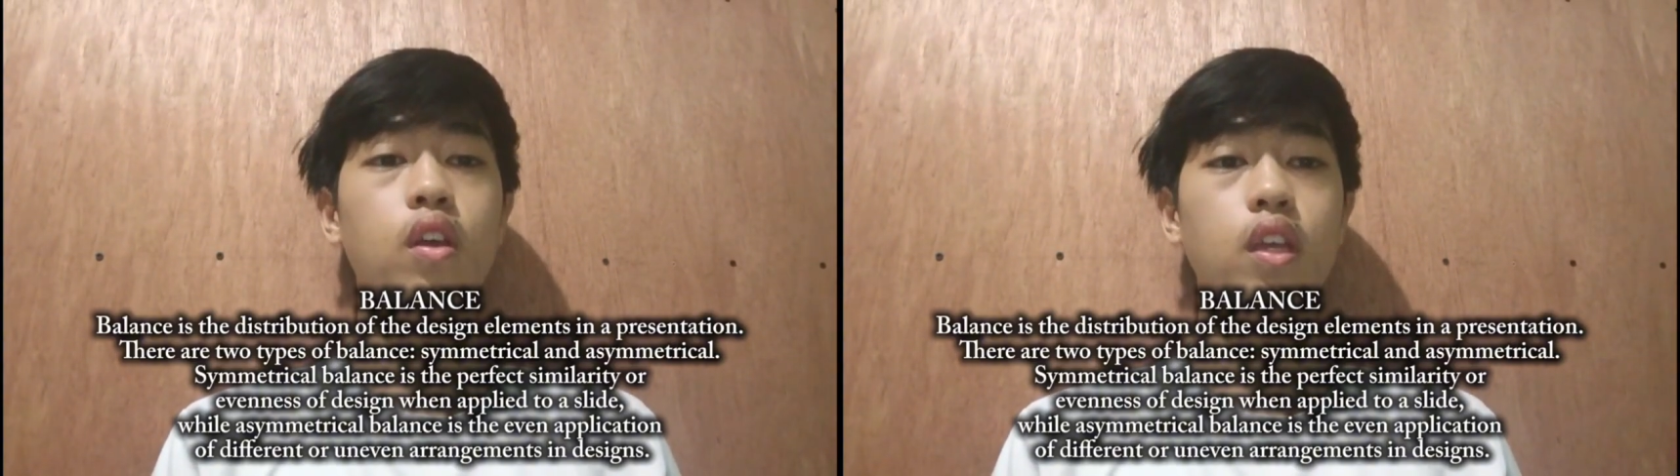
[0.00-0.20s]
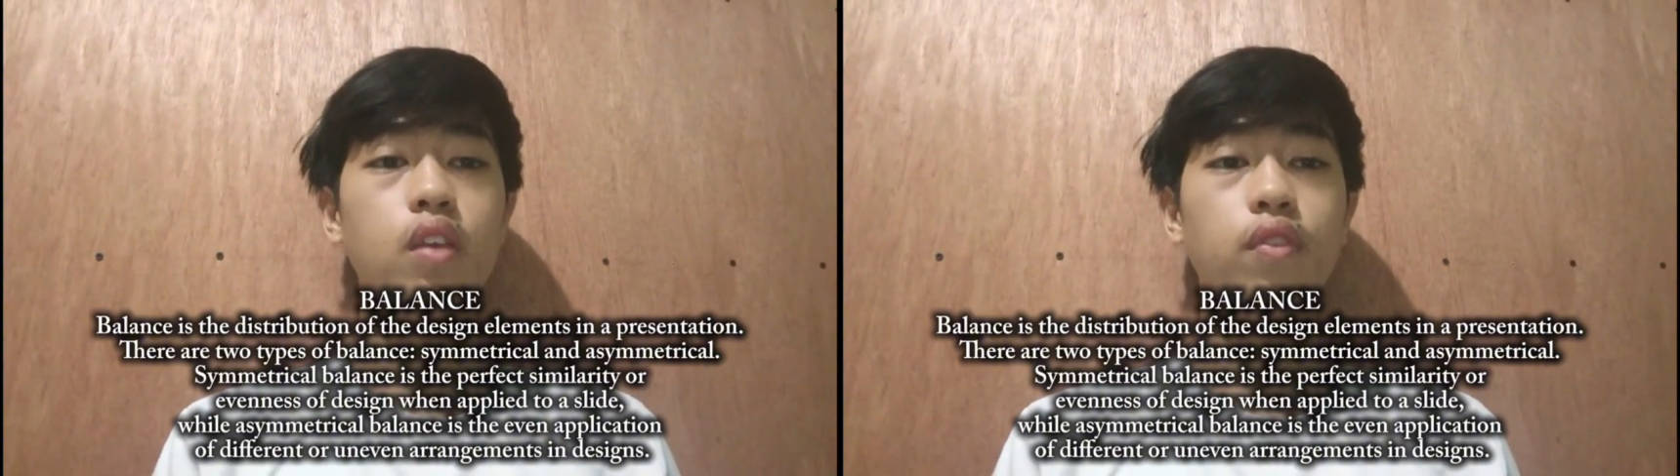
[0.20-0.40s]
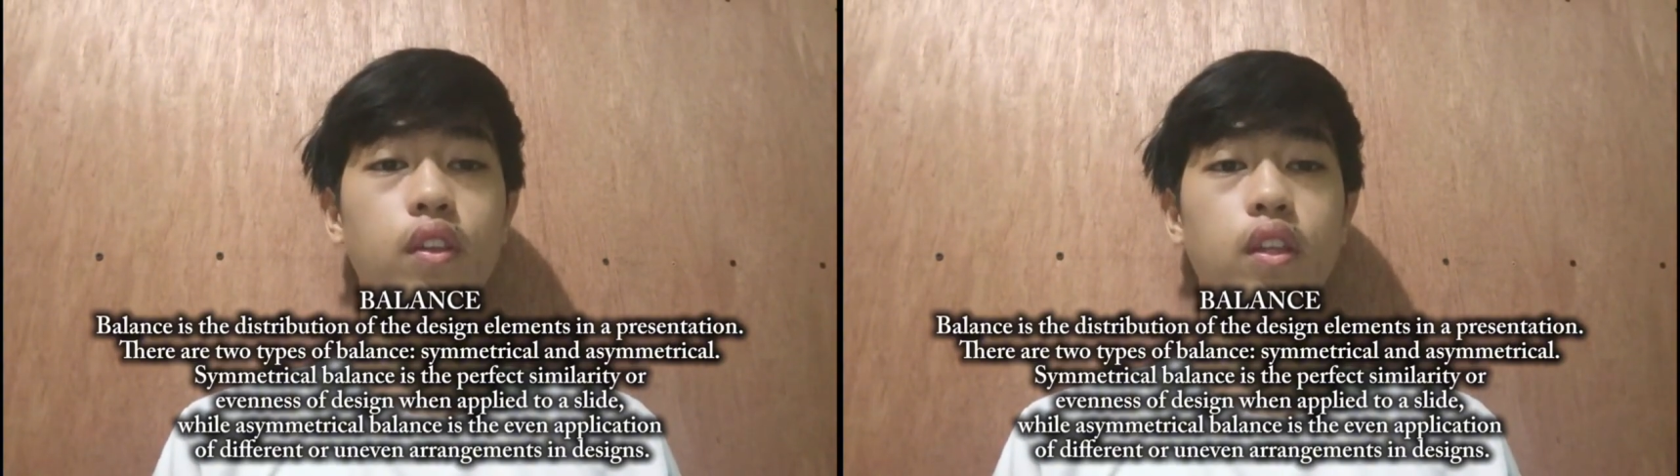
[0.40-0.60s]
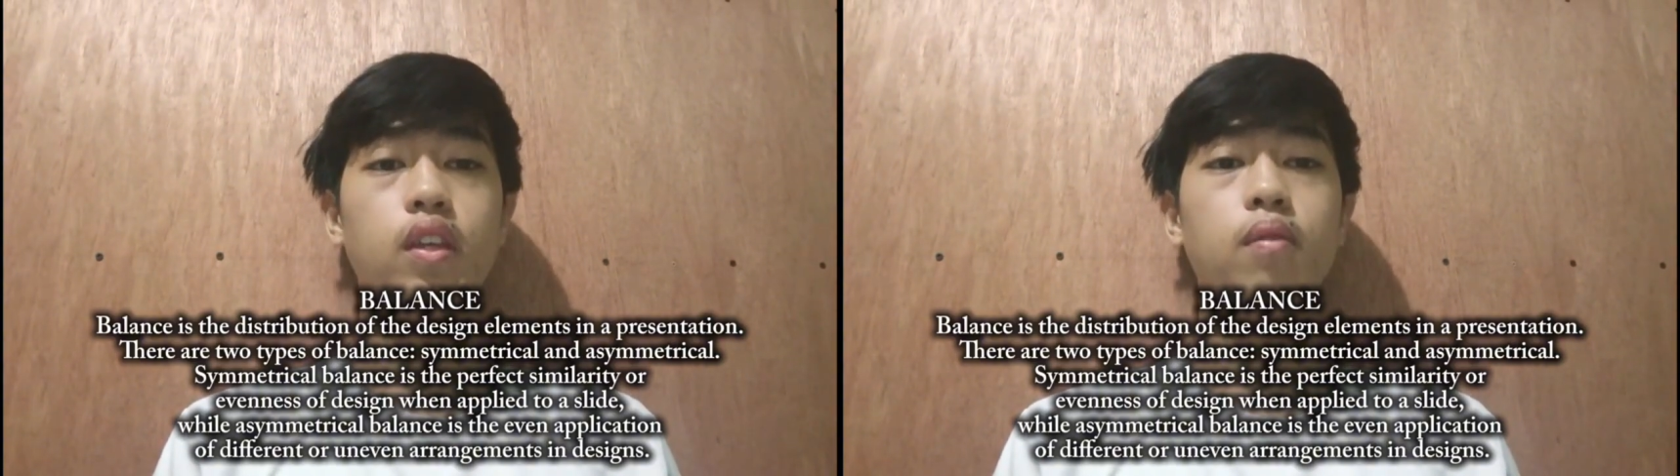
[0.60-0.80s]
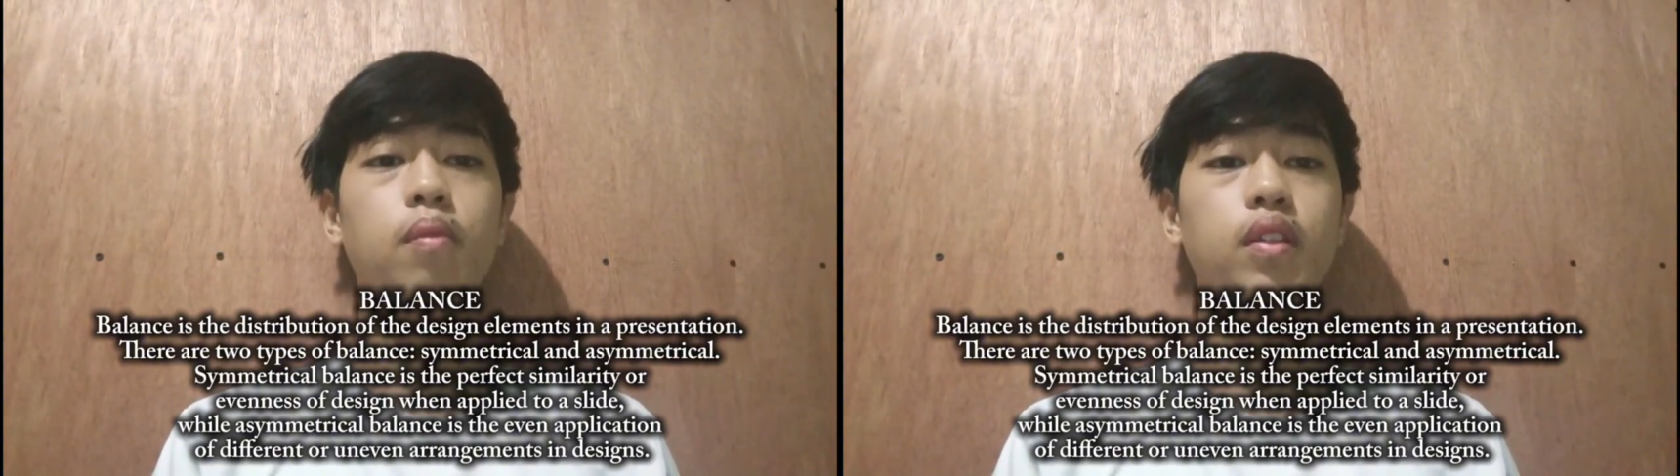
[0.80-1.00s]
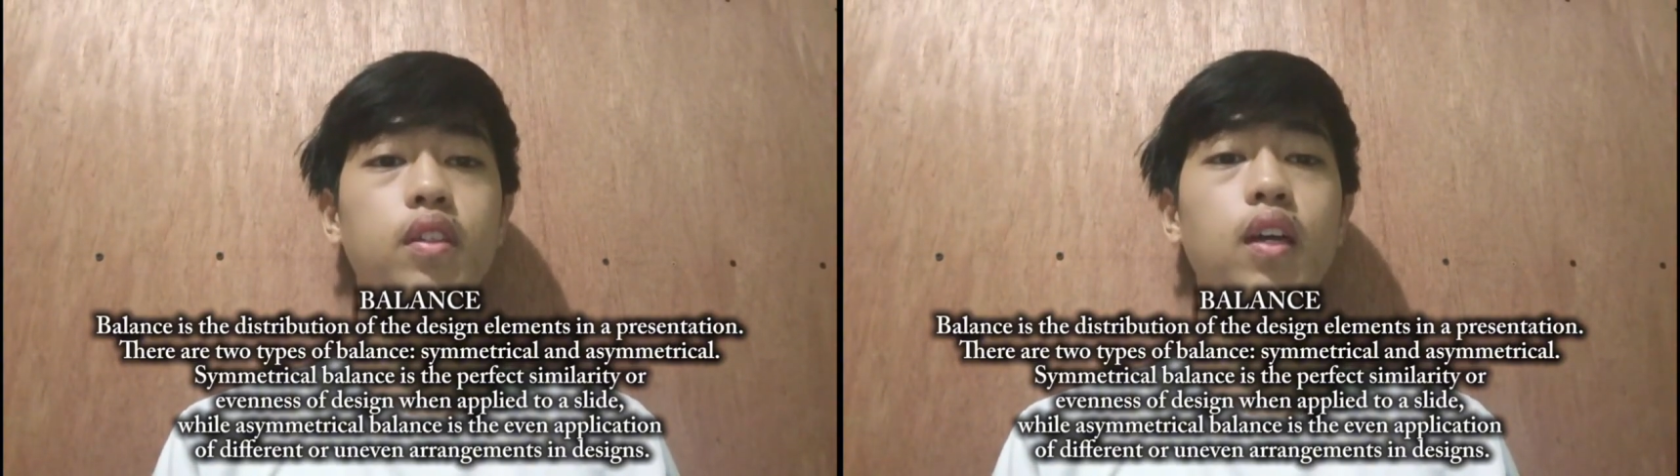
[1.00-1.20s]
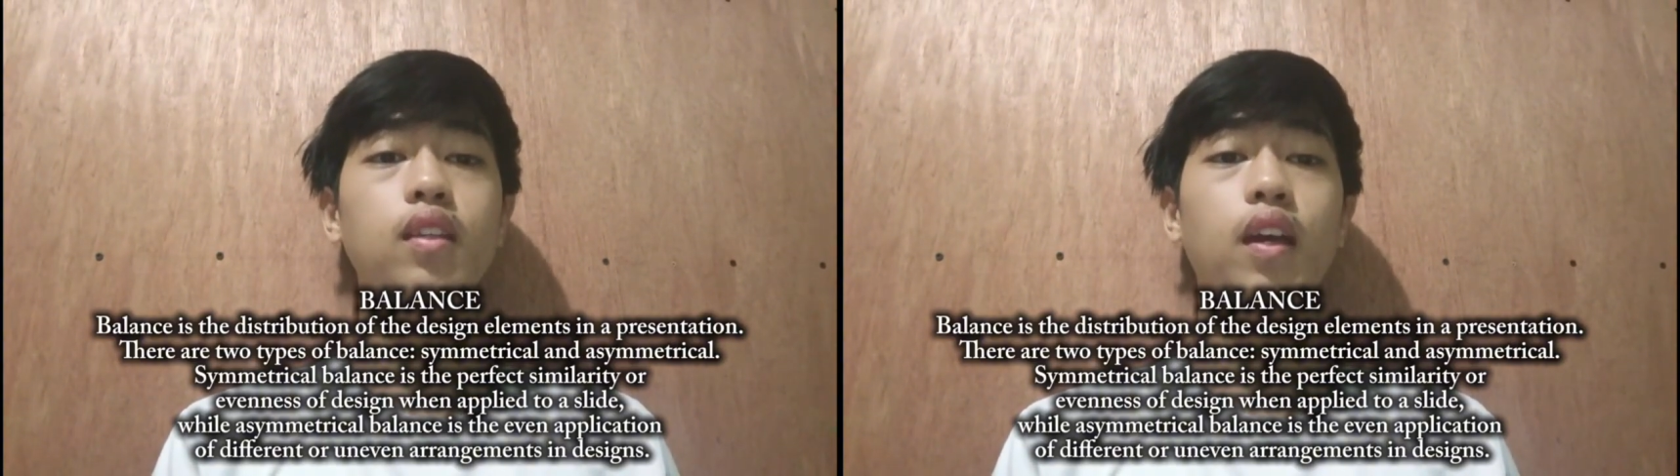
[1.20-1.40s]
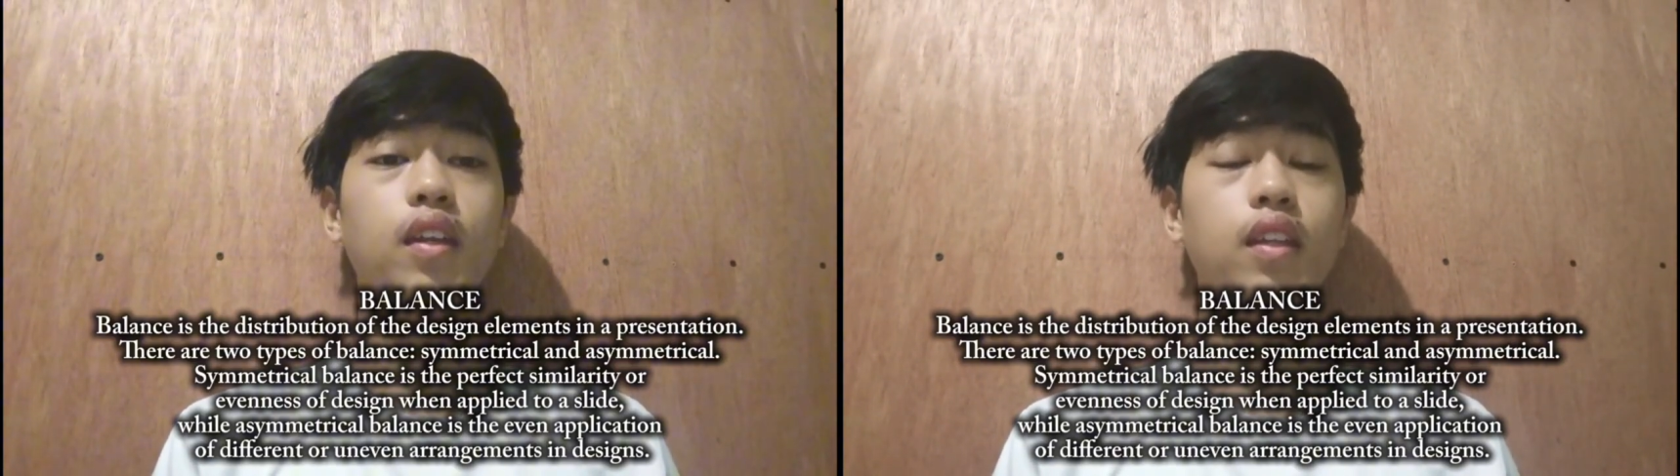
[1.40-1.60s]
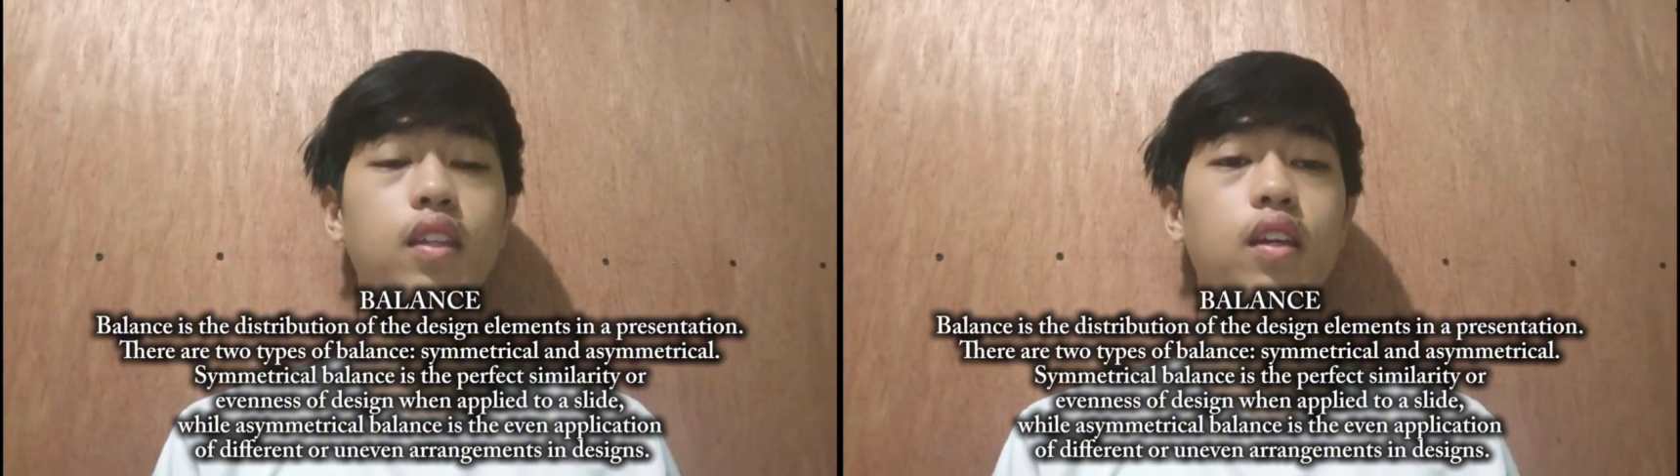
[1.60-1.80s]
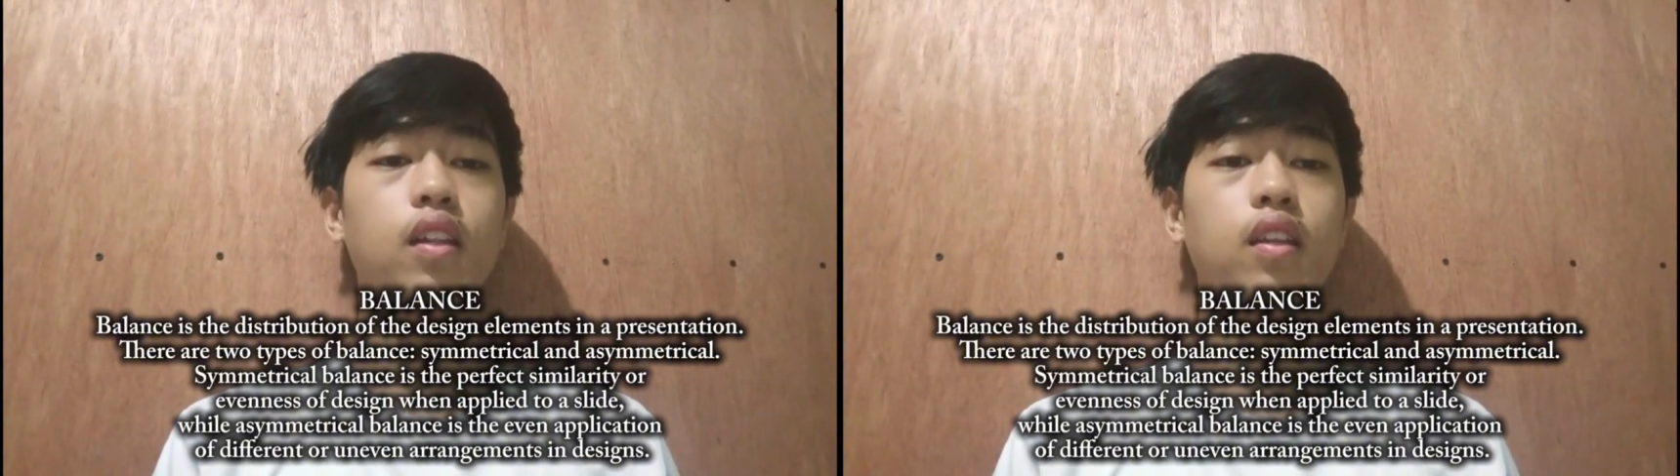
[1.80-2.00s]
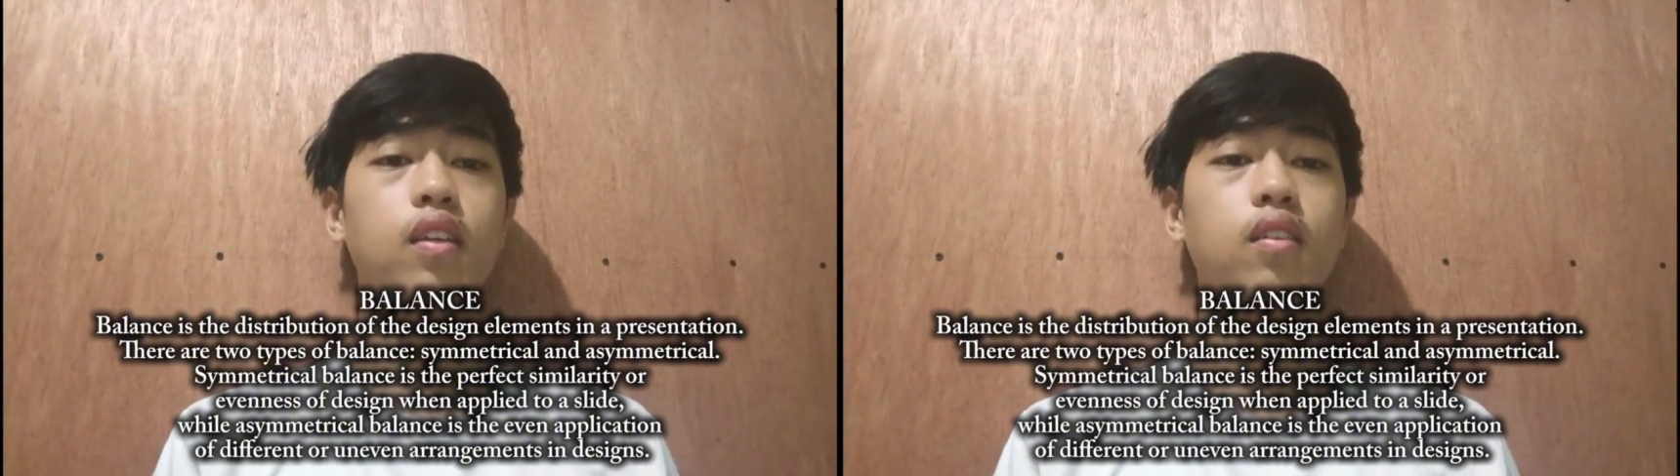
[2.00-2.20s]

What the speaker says: evenly but not identically.